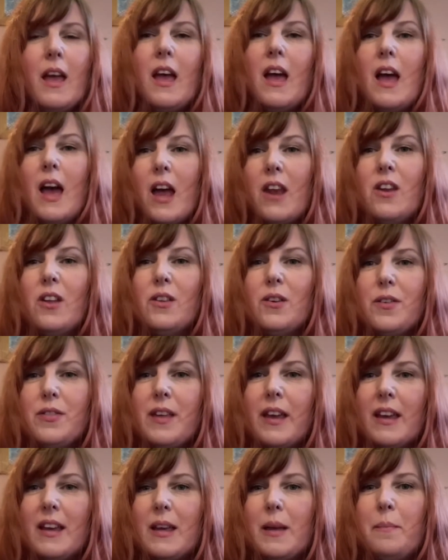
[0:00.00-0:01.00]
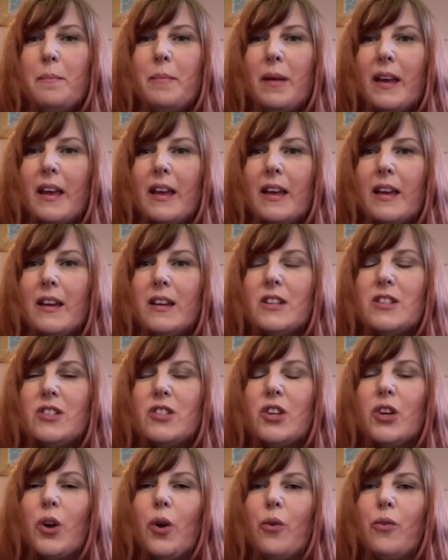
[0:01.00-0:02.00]
Another thing can be to
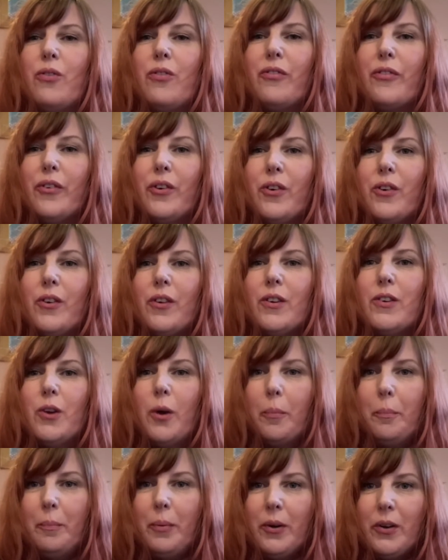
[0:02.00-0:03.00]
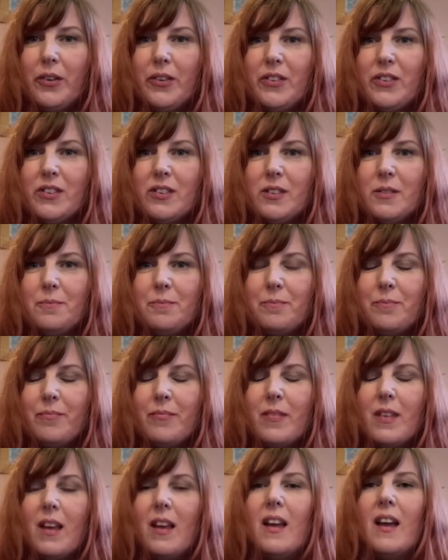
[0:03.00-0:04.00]
go through notebooks.
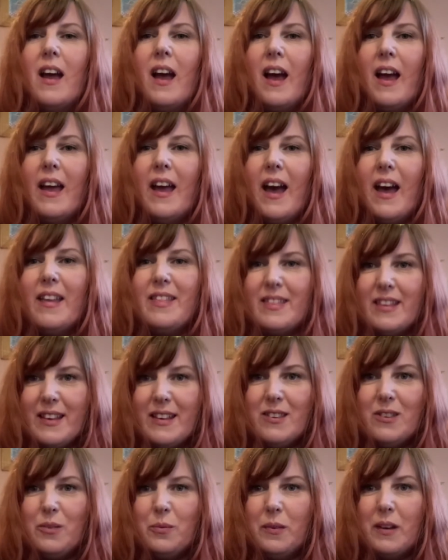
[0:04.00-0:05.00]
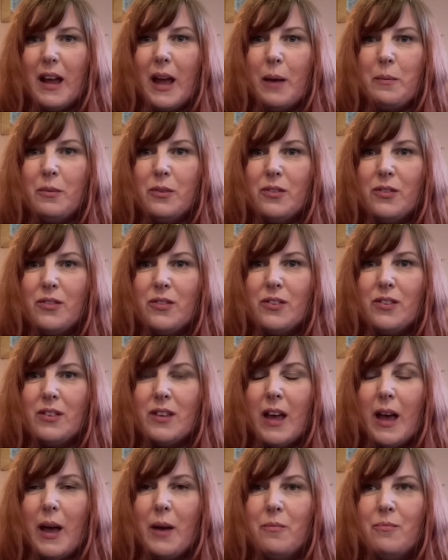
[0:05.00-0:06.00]
I had this when I was
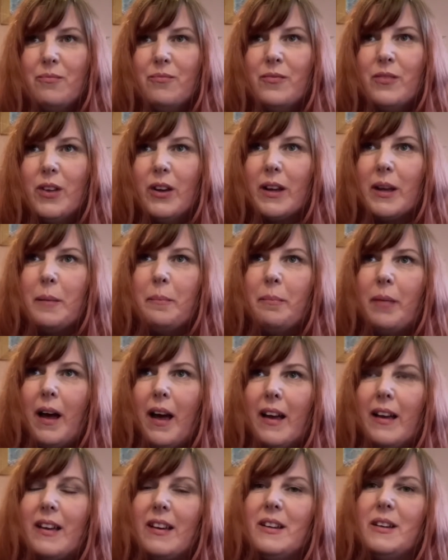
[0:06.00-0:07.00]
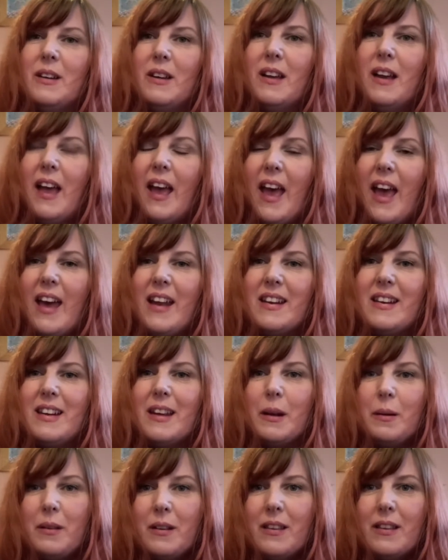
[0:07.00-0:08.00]
looking back,
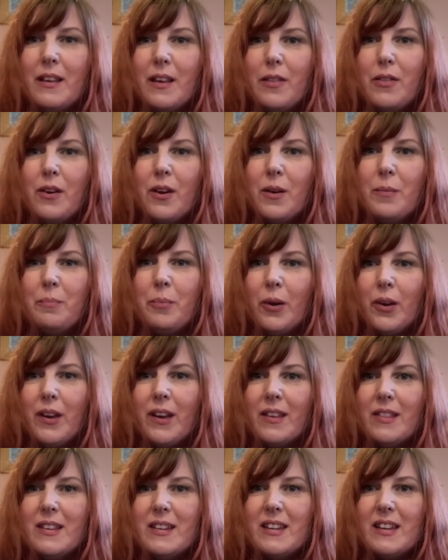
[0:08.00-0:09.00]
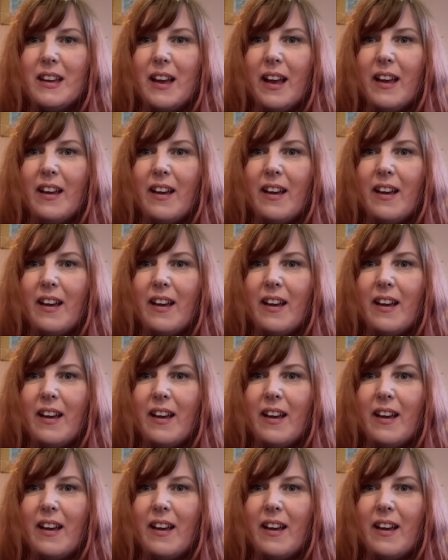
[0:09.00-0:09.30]
editing the third book in the D.I.